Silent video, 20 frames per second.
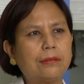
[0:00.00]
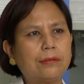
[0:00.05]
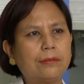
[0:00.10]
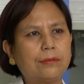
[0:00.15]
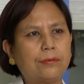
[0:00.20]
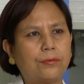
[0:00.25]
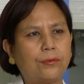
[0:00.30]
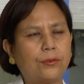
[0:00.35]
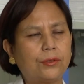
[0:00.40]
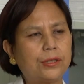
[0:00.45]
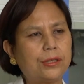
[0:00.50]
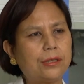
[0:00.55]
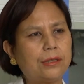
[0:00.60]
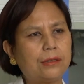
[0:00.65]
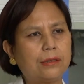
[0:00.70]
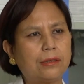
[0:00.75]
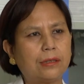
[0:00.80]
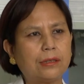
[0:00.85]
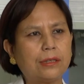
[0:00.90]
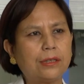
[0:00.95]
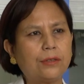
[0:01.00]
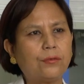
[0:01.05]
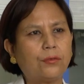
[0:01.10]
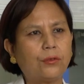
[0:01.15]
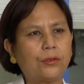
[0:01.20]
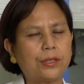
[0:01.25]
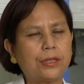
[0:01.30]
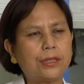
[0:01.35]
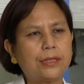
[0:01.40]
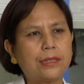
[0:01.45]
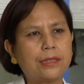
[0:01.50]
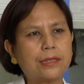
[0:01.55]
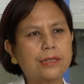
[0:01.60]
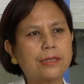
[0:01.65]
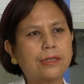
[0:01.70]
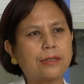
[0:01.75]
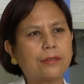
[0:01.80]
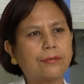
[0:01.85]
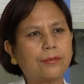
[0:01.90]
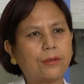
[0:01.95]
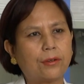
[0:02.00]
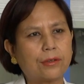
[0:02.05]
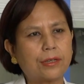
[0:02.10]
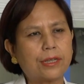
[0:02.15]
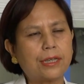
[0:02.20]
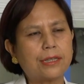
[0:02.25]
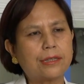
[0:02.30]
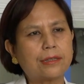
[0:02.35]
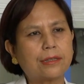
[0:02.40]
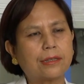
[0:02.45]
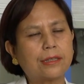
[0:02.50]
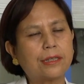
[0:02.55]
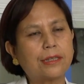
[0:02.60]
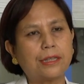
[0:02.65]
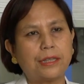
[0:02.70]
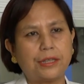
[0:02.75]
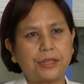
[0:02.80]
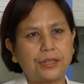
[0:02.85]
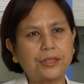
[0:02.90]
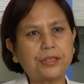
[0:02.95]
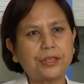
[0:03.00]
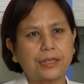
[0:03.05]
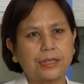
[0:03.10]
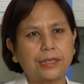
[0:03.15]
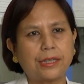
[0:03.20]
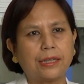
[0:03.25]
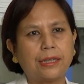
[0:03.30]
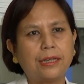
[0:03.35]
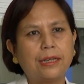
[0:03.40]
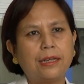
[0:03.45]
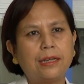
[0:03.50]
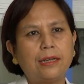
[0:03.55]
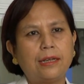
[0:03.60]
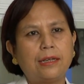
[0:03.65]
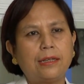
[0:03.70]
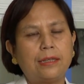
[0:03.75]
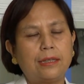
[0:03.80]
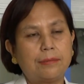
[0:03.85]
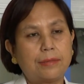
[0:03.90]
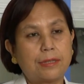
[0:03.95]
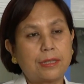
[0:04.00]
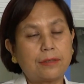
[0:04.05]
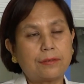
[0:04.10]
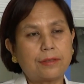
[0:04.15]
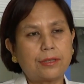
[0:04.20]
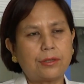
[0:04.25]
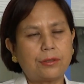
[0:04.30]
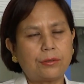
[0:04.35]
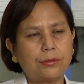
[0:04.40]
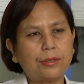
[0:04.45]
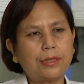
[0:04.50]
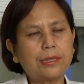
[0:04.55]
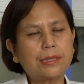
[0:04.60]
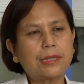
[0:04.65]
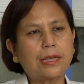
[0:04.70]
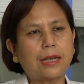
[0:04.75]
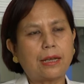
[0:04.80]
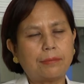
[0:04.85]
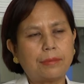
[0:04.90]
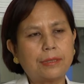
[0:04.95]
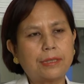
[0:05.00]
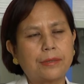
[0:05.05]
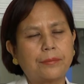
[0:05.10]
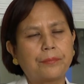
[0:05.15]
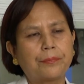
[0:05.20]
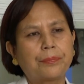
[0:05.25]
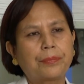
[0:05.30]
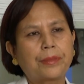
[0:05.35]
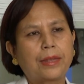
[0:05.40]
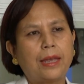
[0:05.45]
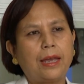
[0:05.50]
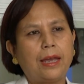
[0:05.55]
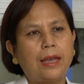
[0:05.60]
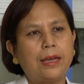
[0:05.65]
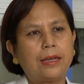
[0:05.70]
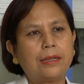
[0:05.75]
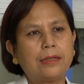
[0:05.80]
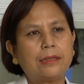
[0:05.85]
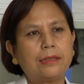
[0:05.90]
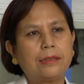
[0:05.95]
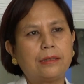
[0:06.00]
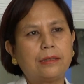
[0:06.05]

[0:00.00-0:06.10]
13, 14 years, they have already started initiating themselves into this habit. And